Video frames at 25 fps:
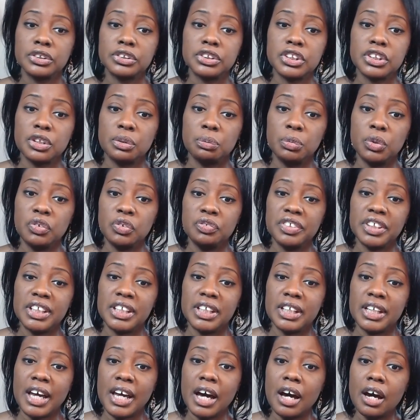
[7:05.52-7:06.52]
to the movie
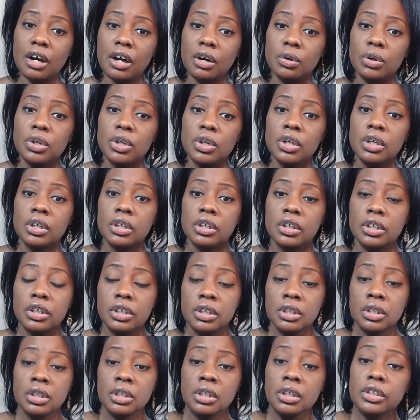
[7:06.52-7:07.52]
Get Out,
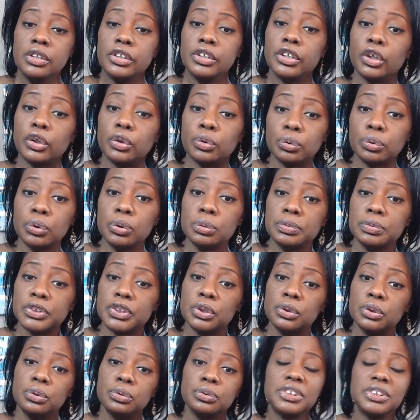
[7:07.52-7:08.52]
the groups
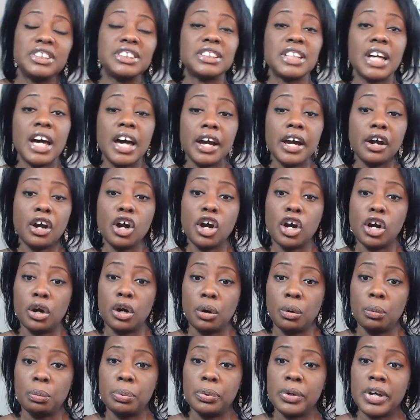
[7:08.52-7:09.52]
who desire our
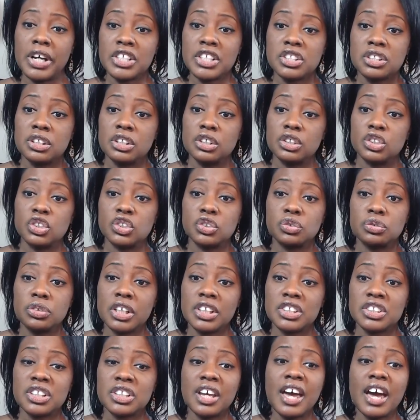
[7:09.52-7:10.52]
oppression and
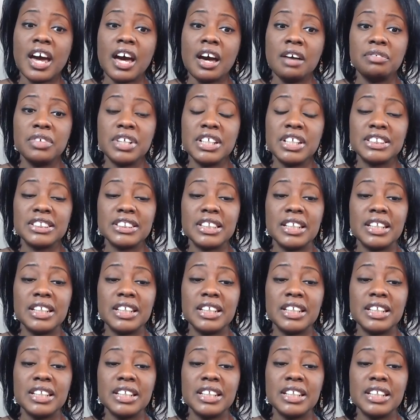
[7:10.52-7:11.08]
destruction have us